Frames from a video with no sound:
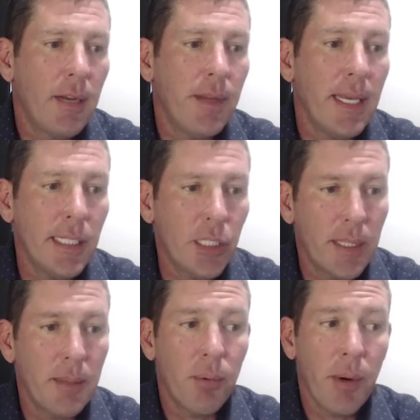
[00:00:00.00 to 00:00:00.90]
industry
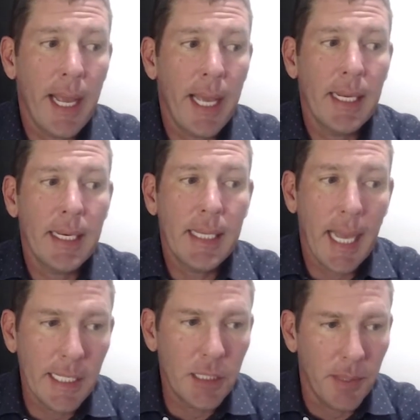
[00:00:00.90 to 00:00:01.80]
and brand
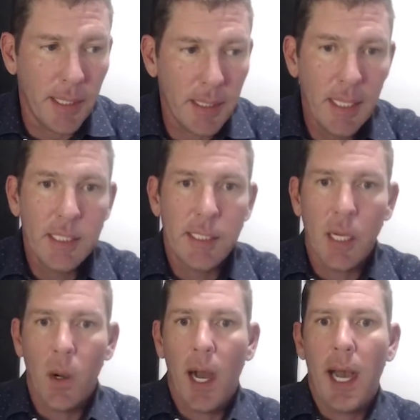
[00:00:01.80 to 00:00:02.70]
engagement.
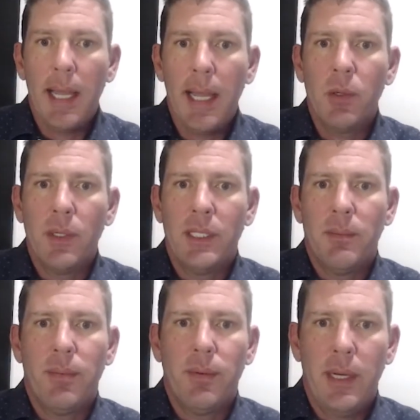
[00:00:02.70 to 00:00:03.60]
So I am going to
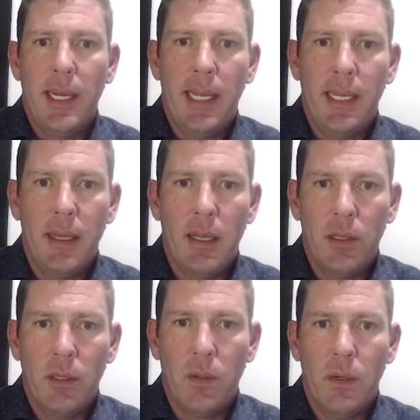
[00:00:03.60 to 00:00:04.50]
bring
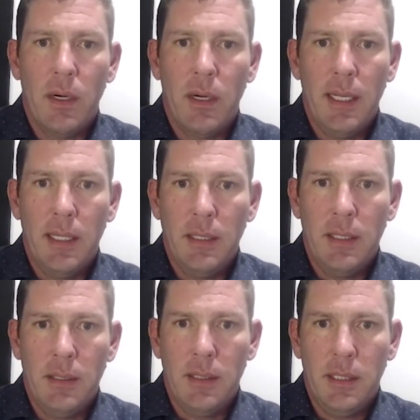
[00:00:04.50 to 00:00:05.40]
Laura
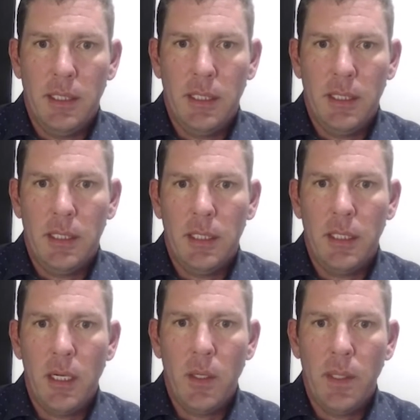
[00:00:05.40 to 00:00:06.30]
into the
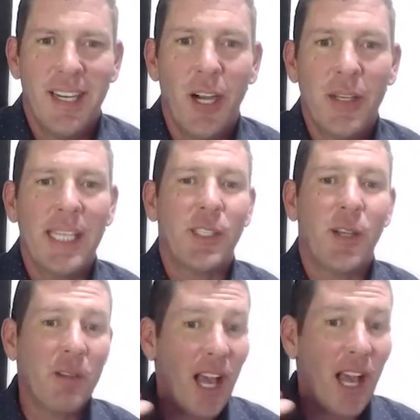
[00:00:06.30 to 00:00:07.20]
show here. Okay, so
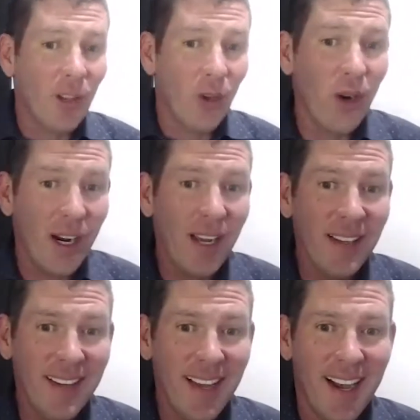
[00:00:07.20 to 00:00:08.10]
I've got Laura.
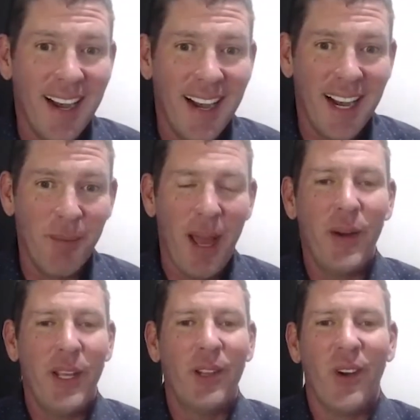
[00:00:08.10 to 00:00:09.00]
How are
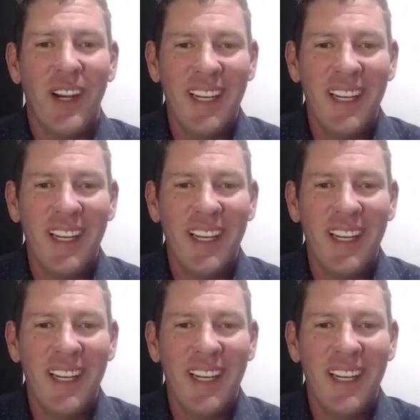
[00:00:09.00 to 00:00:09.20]
you, Laura?